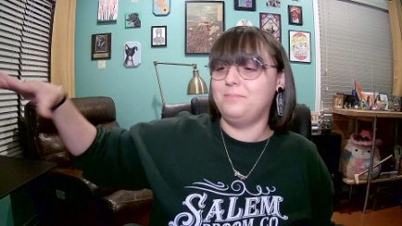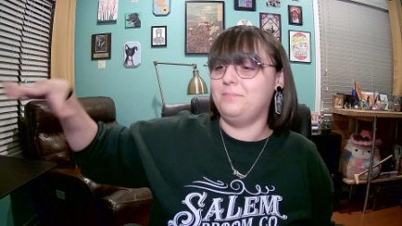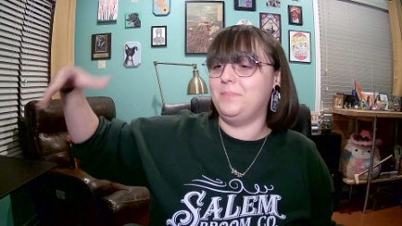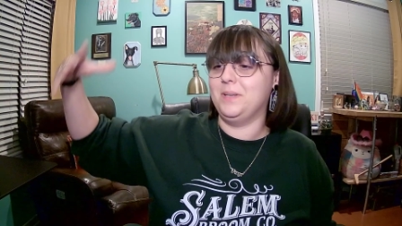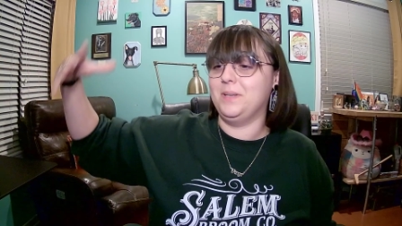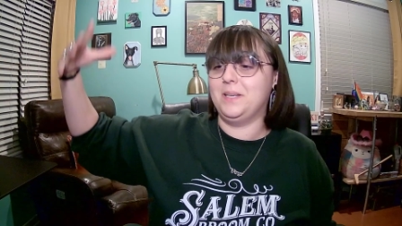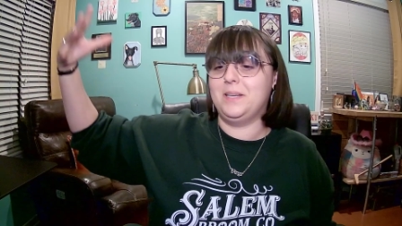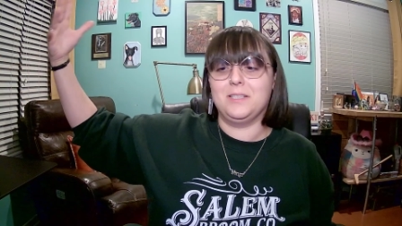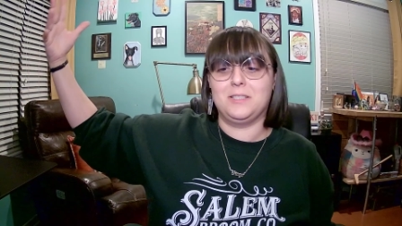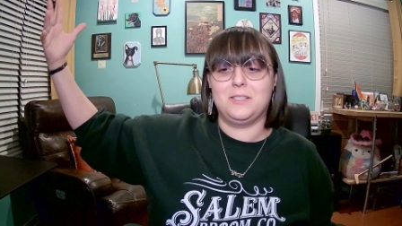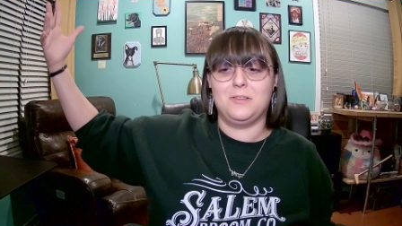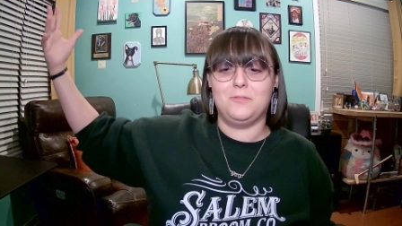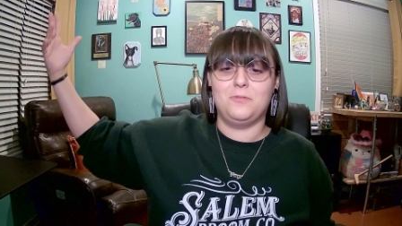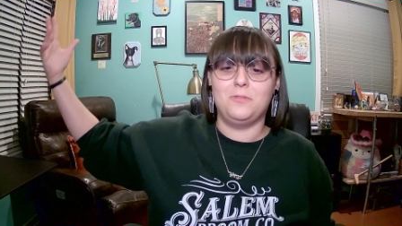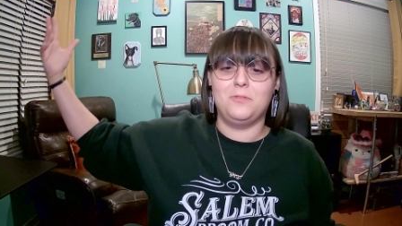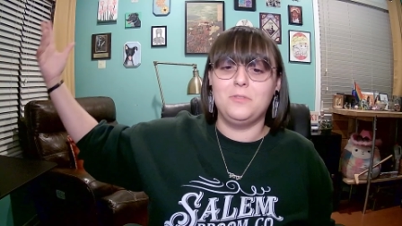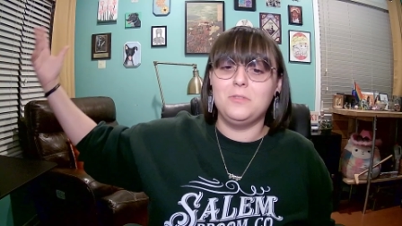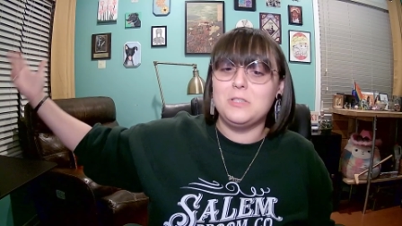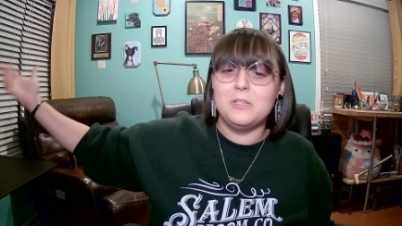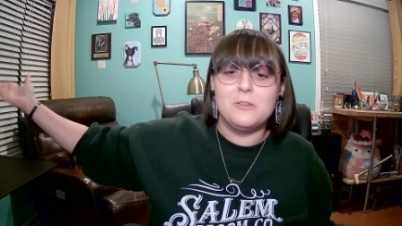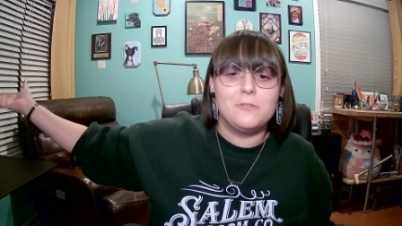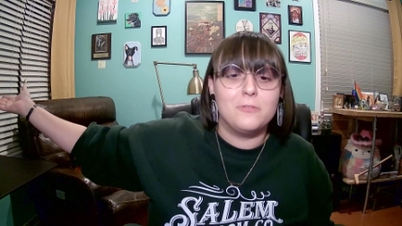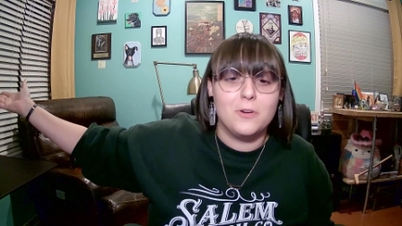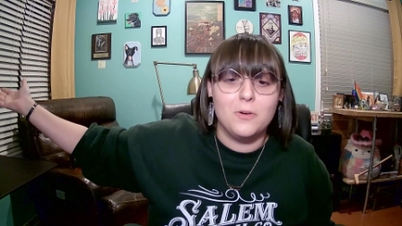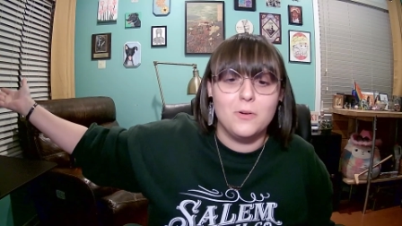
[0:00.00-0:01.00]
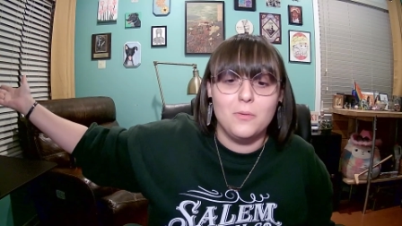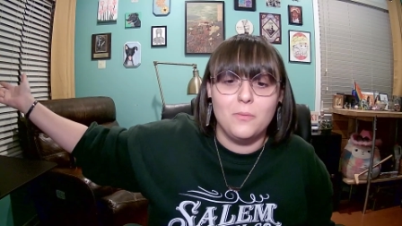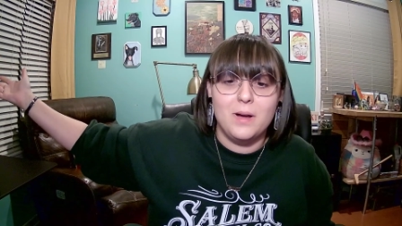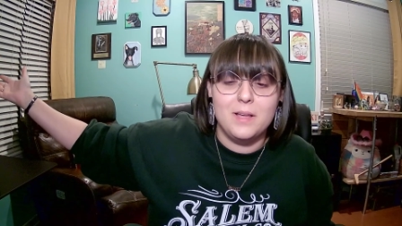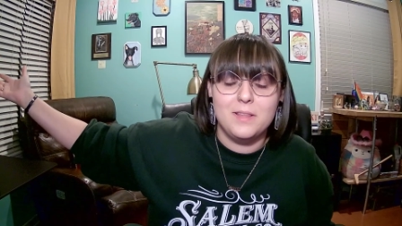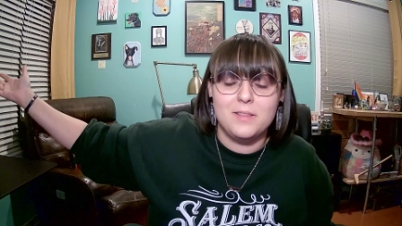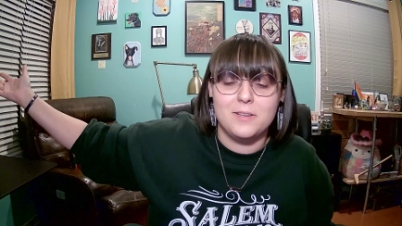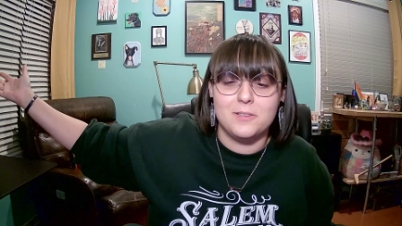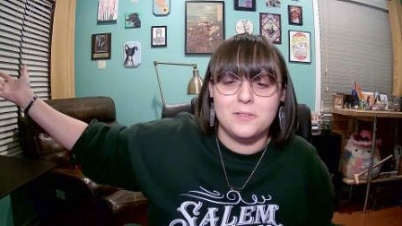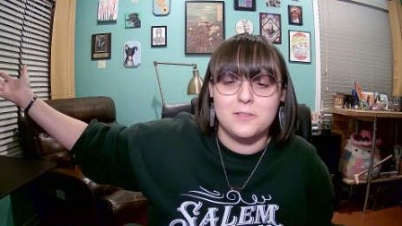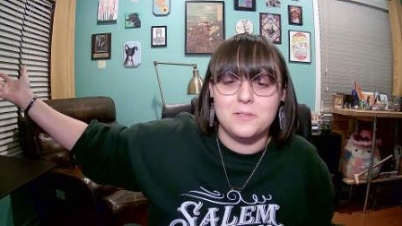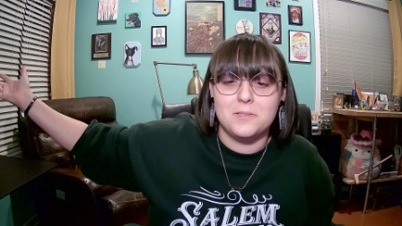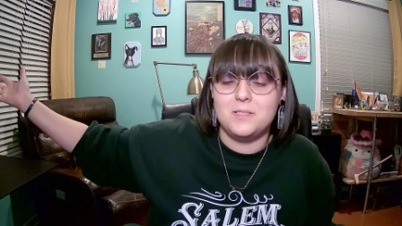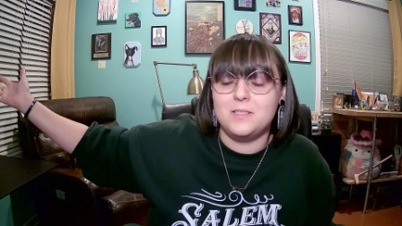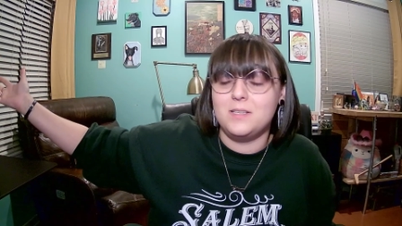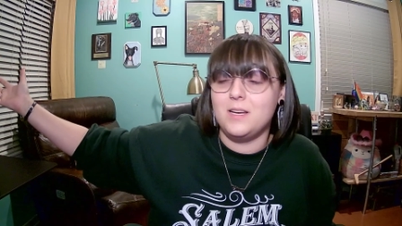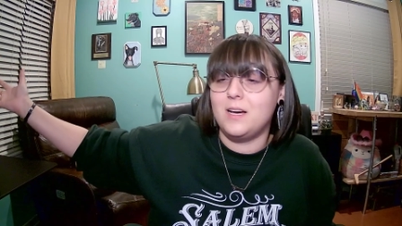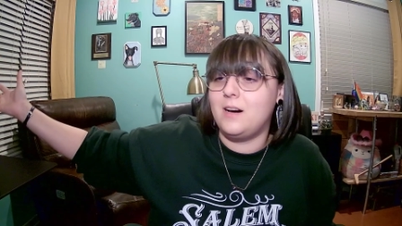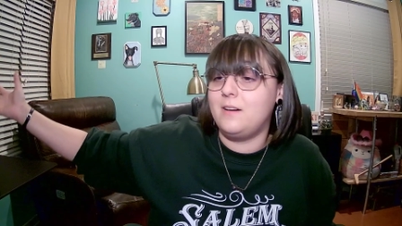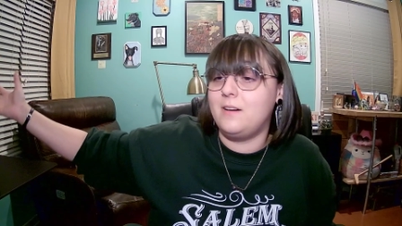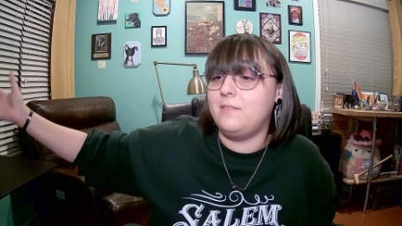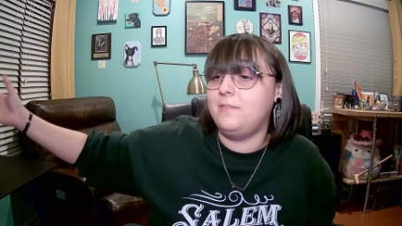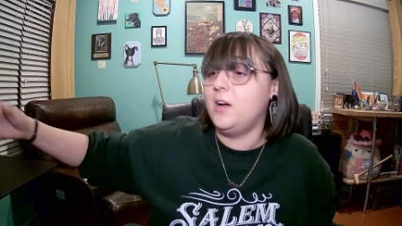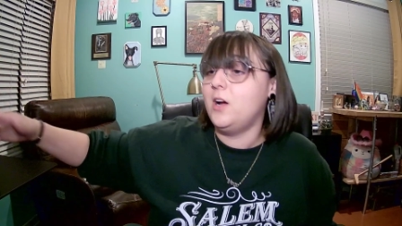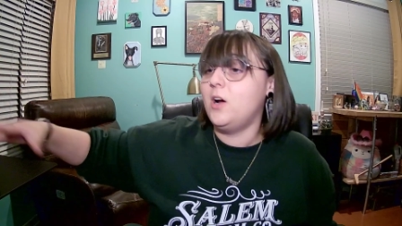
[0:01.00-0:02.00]
because of different weather
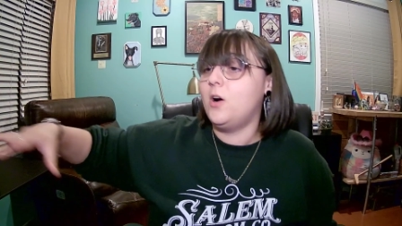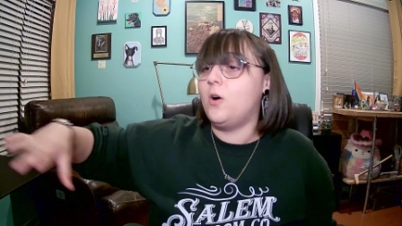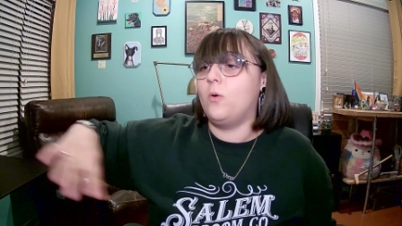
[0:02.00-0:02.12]
stuff